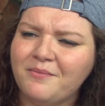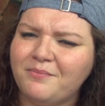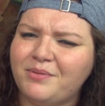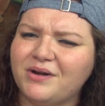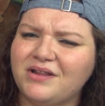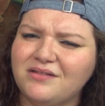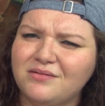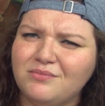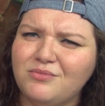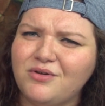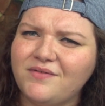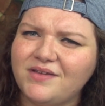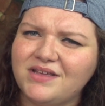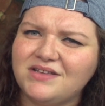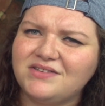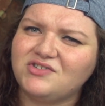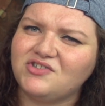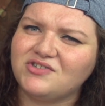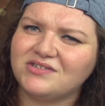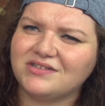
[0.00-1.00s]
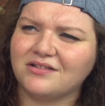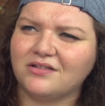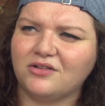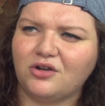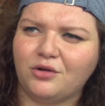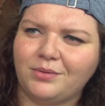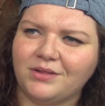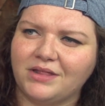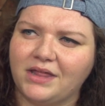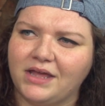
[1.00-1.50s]
but in the movie he's just a
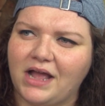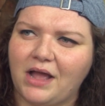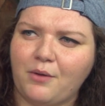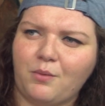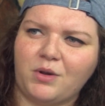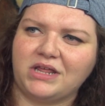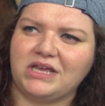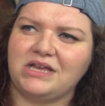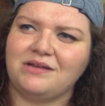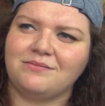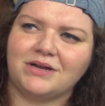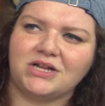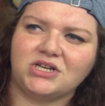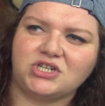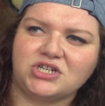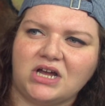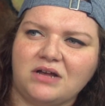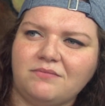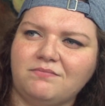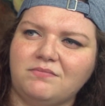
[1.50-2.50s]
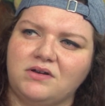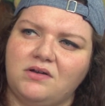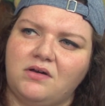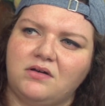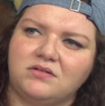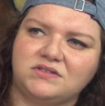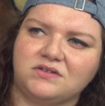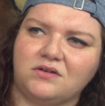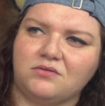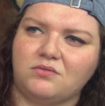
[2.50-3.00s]
little bit like, I want to keep my job, but
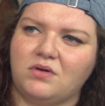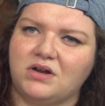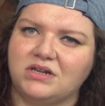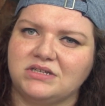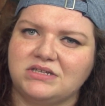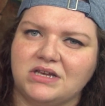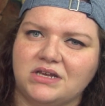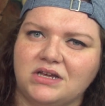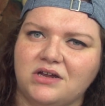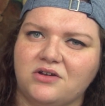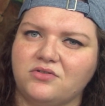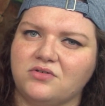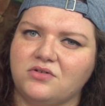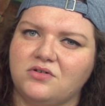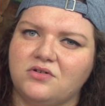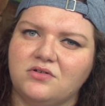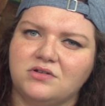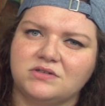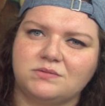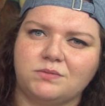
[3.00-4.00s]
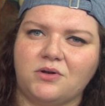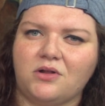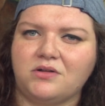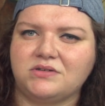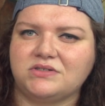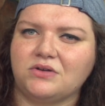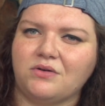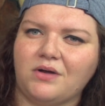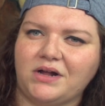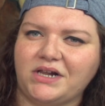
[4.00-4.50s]
also want to take care of the girls, but
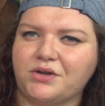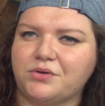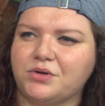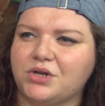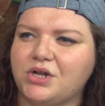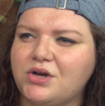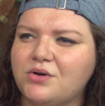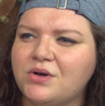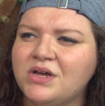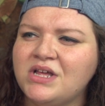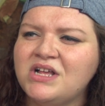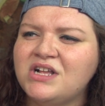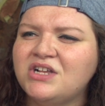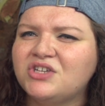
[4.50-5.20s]
also I don't know.